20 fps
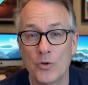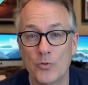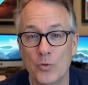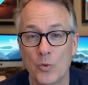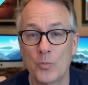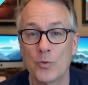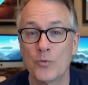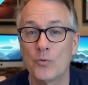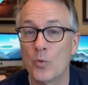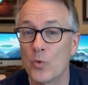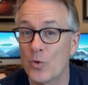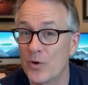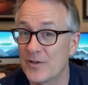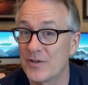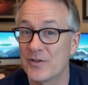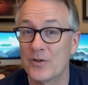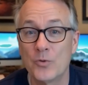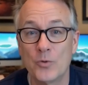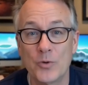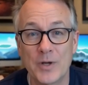for before
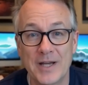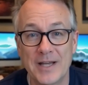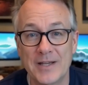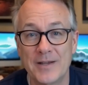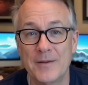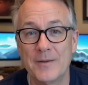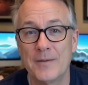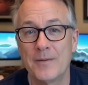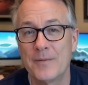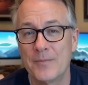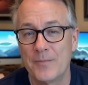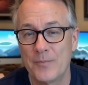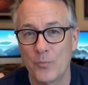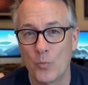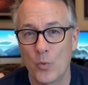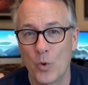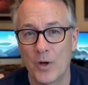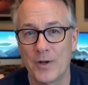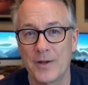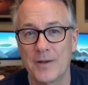it's too late.
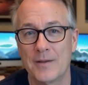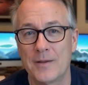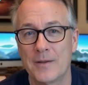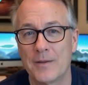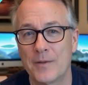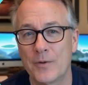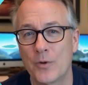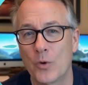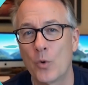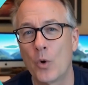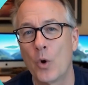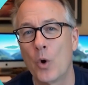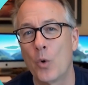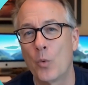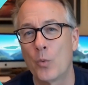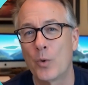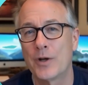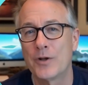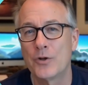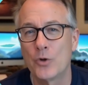1. You're
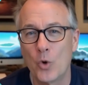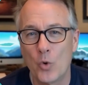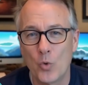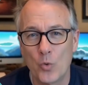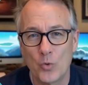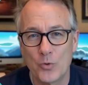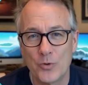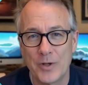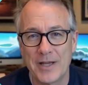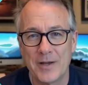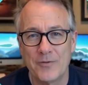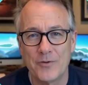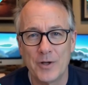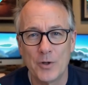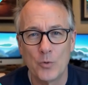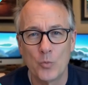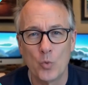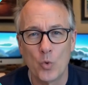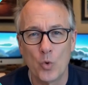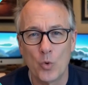always cold even
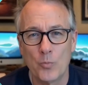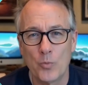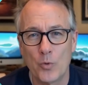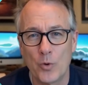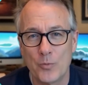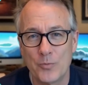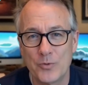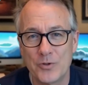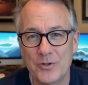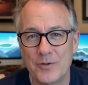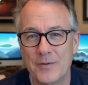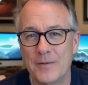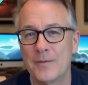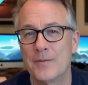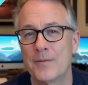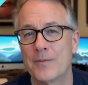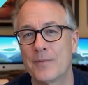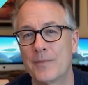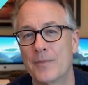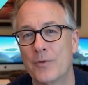in warm rooms.
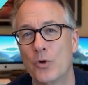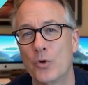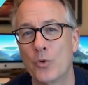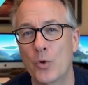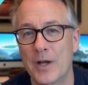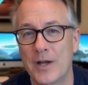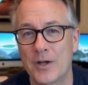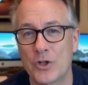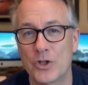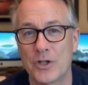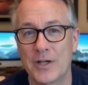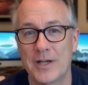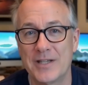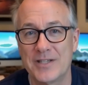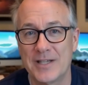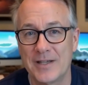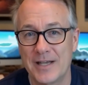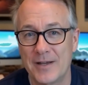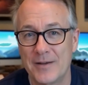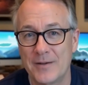Strange,
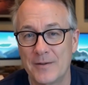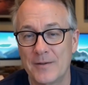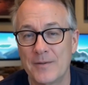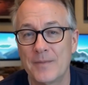isn't it?